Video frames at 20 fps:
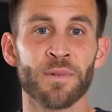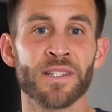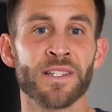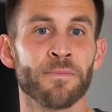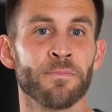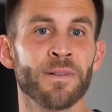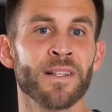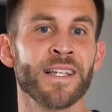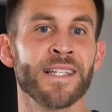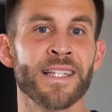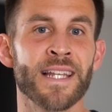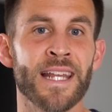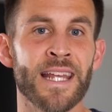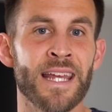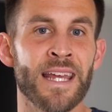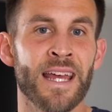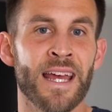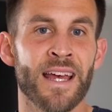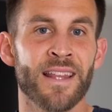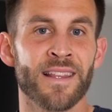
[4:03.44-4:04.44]
with
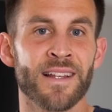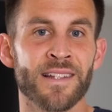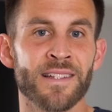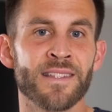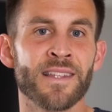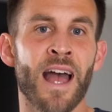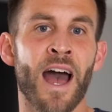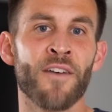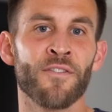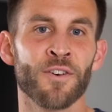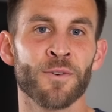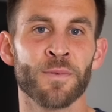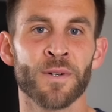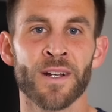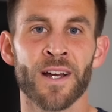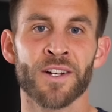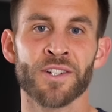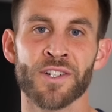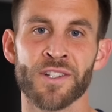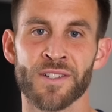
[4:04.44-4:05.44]
simplicity, then Stafford
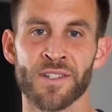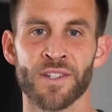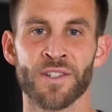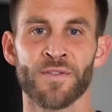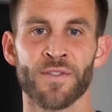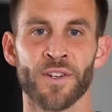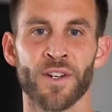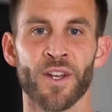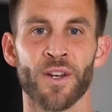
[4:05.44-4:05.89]
Productions is for